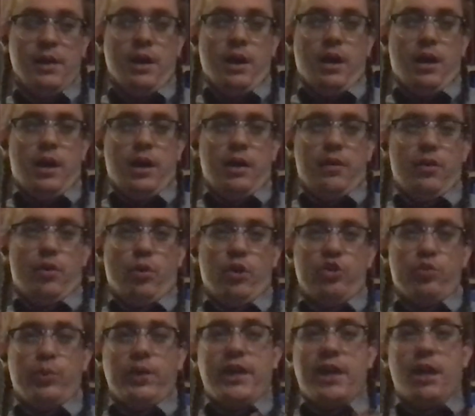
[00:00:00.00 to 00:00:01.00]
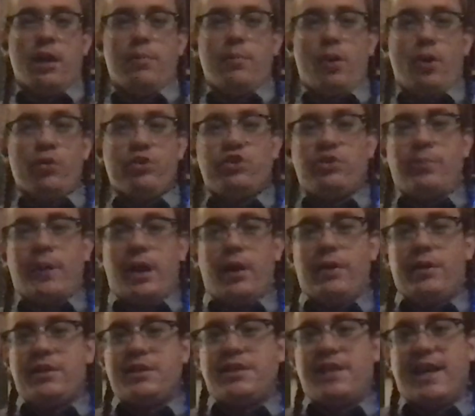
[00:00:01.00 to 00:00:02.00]
The ones we care most
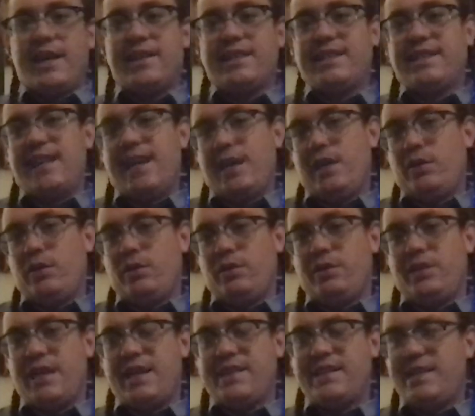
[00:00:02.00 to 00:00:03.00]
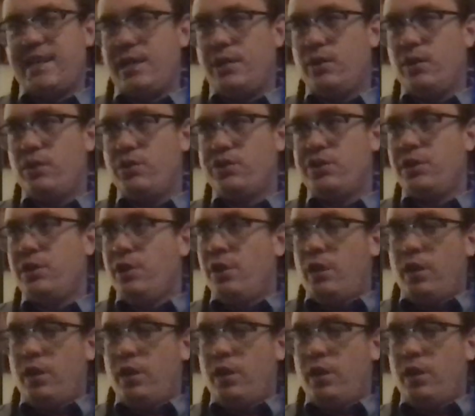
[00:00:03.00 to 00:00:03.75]
about as test takers